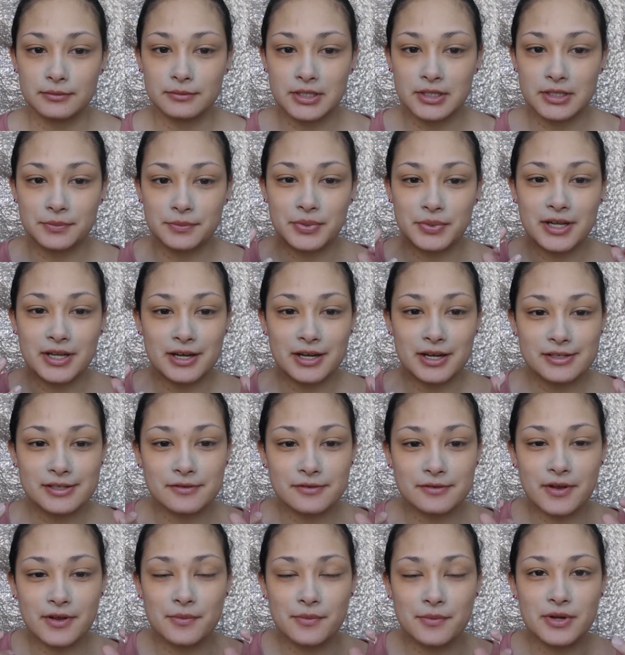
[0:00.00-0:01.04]
because of
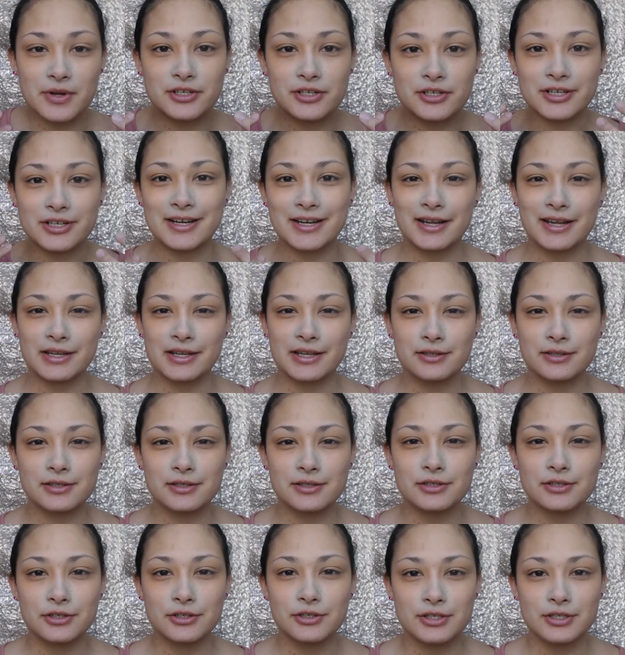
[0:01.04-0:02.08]
how much it enhances
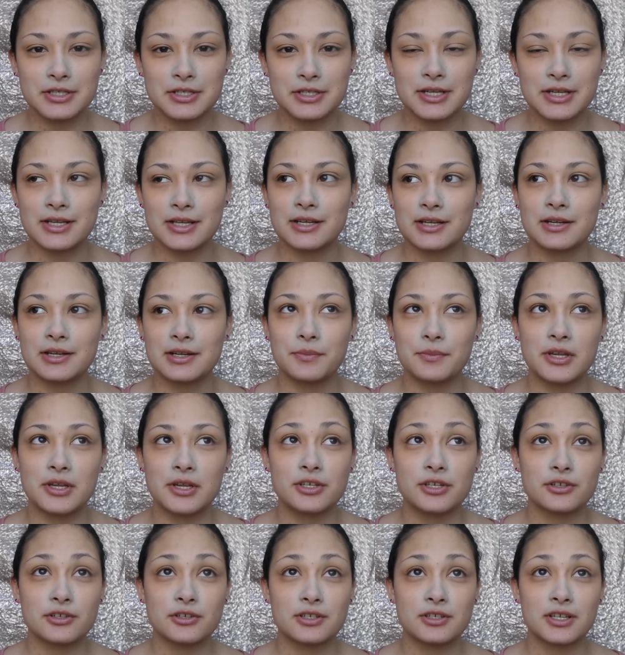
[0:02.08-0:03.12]
your skin and it makes your
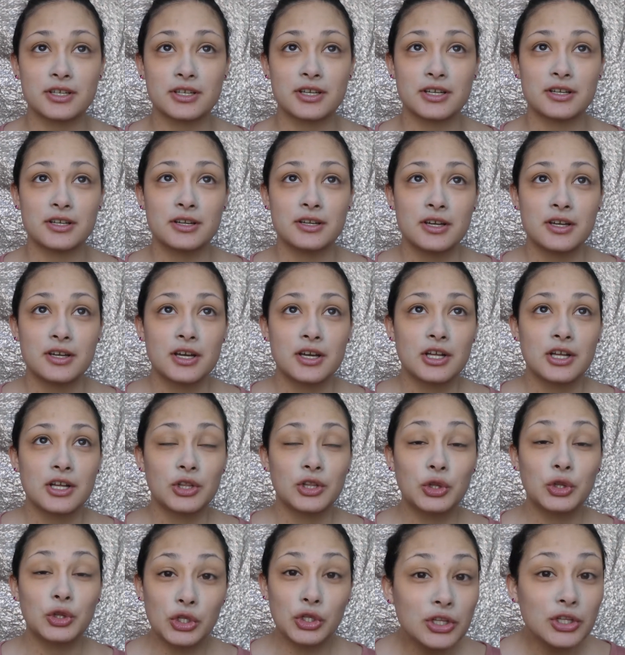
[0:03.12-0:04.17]
skin
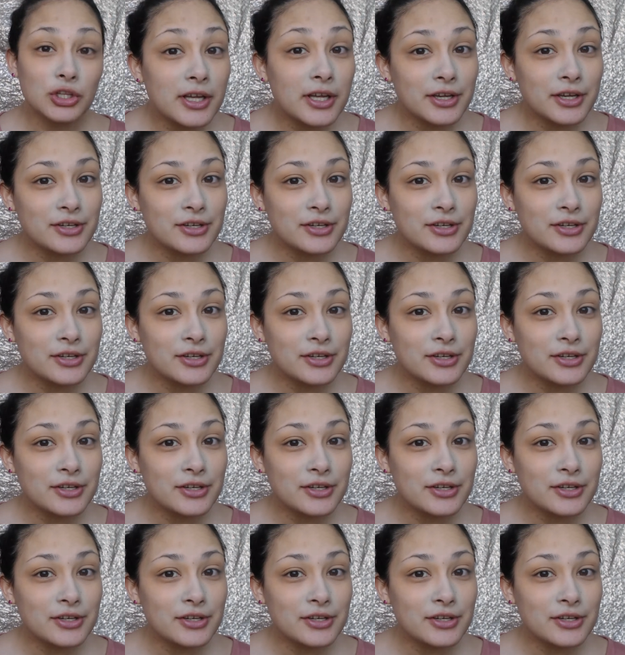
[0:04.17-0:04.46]
look like your